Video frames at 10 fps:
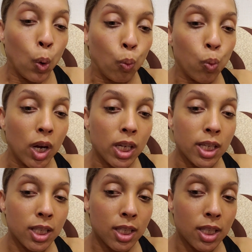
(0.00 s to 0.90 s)

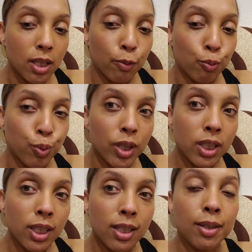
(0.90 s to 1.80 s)
was
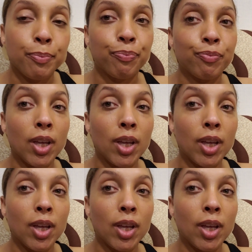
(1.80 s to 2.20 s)
really,